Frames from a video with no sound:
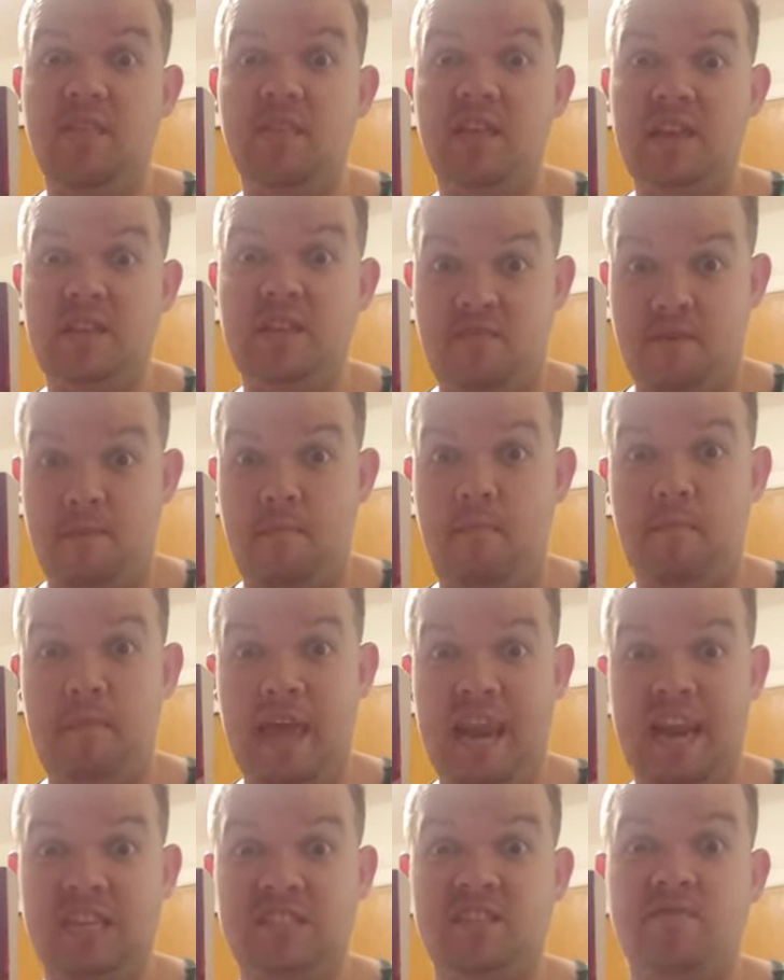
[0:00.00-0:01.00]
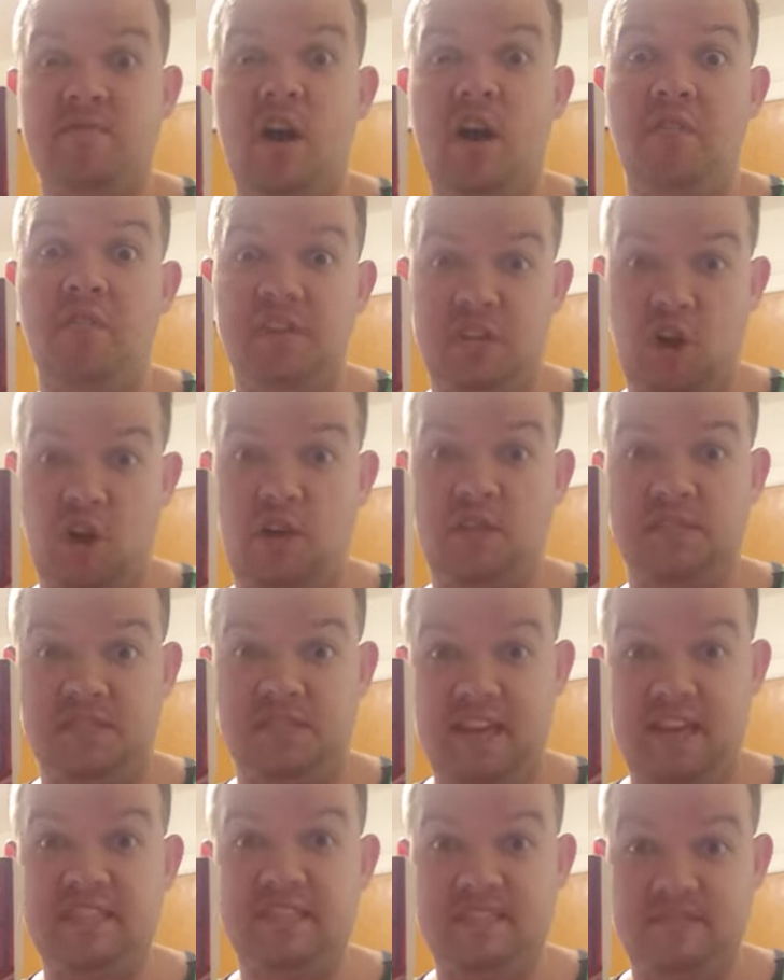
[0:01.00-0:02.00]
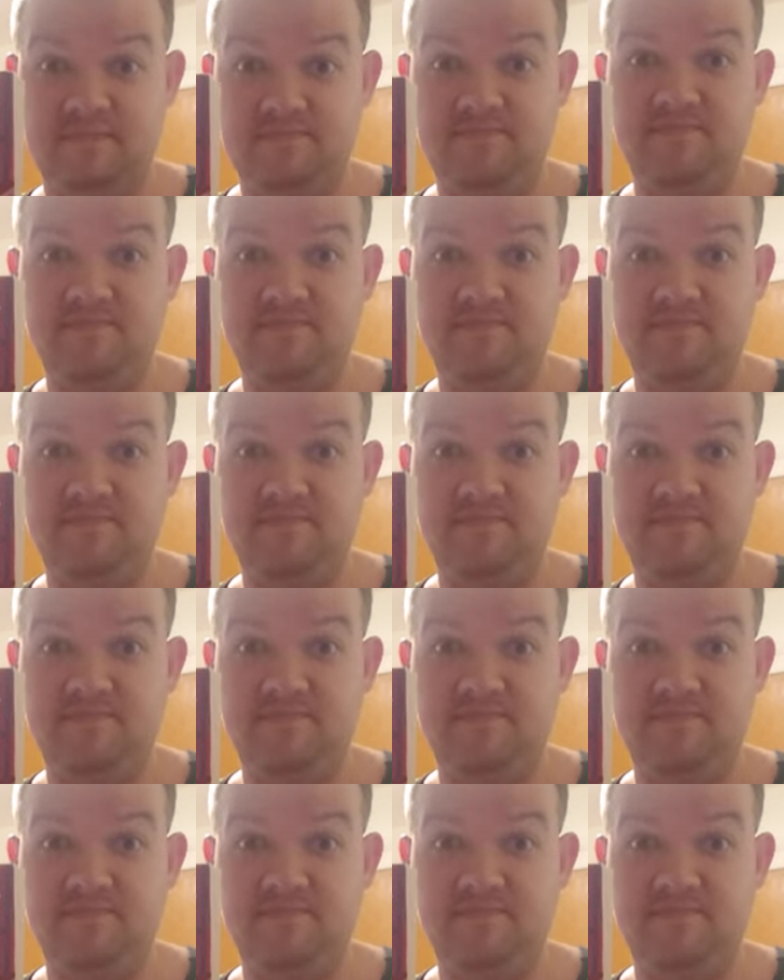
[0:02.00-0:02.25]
Like the meanest of all the Dursleys.